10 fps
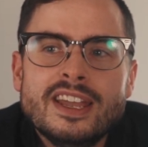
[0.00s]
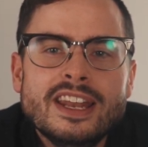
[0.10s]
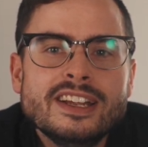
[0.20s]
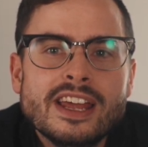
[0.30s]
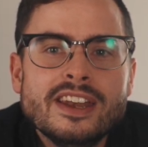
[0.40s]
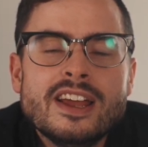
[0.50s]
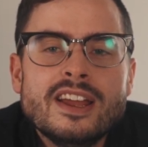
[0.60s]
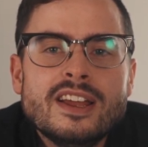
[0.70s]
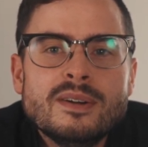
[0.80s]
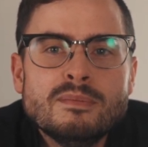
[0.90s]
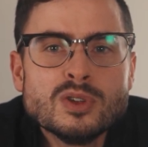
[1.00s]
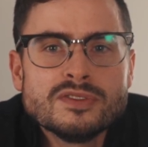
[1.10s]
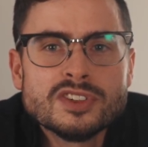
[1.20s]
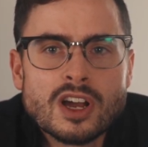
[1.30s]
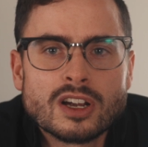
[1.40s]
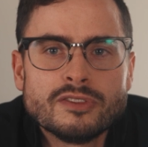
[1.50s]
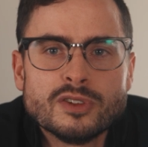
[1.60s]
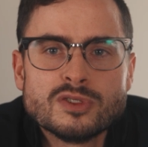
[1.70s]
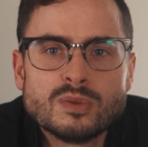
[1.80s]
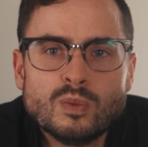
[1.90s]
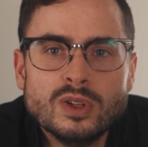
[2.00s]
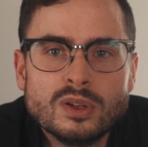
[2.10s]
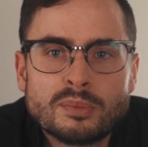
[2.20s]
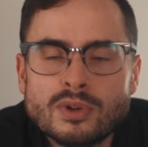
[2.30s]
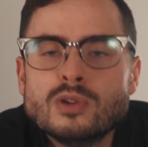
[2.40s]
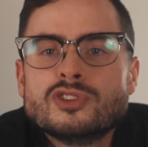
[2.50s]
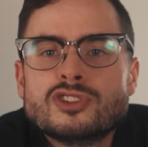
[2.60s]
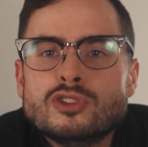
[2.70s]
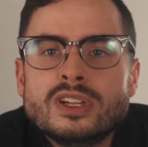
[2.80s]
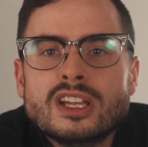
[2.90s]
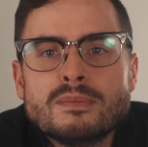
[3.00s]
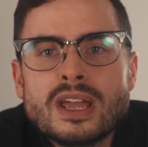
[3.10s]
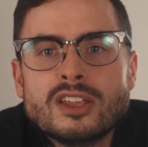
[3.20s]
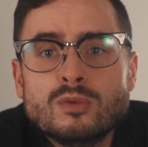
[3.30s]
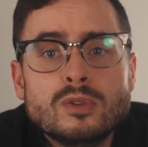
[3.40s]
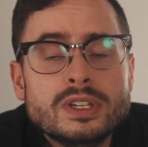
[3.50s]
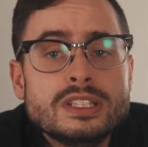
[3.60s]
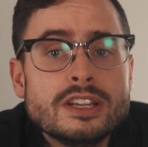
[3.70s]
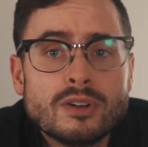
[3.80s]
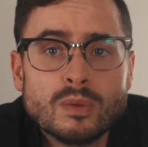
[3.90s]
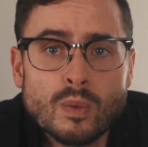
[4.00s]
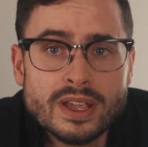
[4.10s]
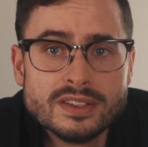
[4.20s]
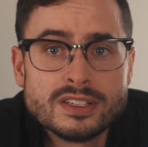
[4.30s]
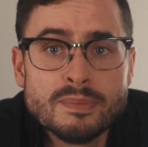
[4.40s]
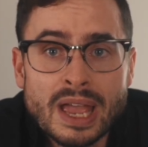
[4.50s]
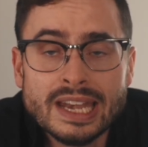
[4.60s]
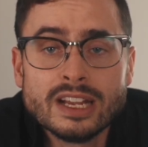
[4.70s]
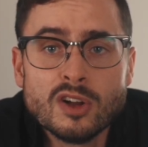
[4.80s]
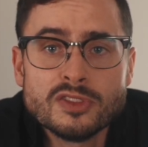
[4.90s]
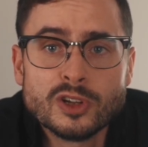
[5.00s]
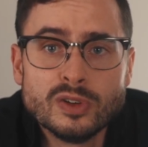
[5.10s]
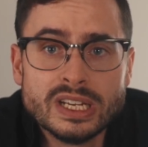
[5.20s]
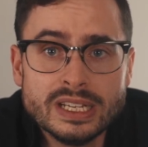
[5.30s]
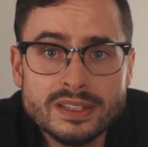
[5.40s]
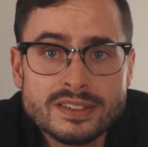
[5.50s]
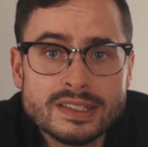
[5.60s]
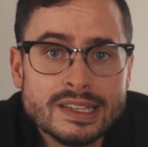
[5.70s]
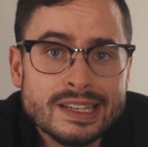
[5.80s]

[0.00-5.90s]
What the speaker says: And again, most photographers will approach shooting in manual in different ways depending on their needs.